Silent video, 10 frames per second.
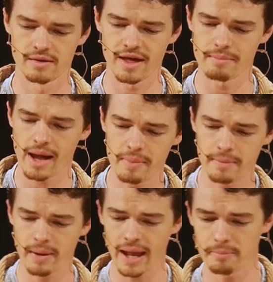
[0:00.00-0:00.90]
They may
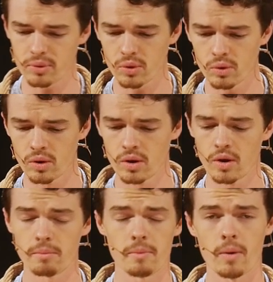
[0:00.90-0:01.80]
be
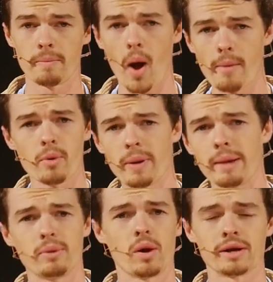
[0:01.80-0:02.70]
Bible
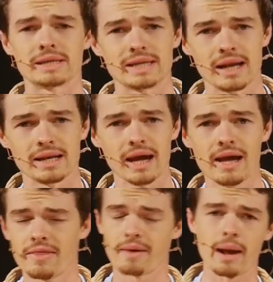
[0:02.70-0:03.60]
people on a
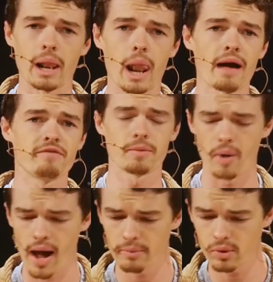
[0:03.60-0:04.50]
Sunday. They may love the
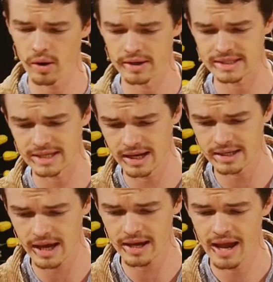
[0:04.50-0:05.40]
Bible on a
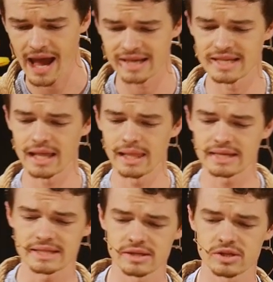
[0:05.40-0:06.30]
Sunday as they
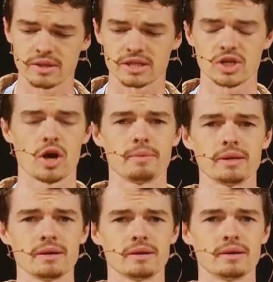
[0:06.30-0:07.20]
listen to the
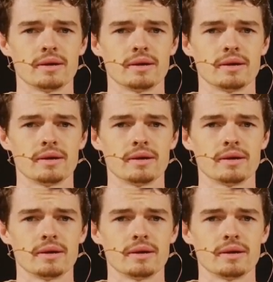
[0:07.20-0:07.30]
sermon.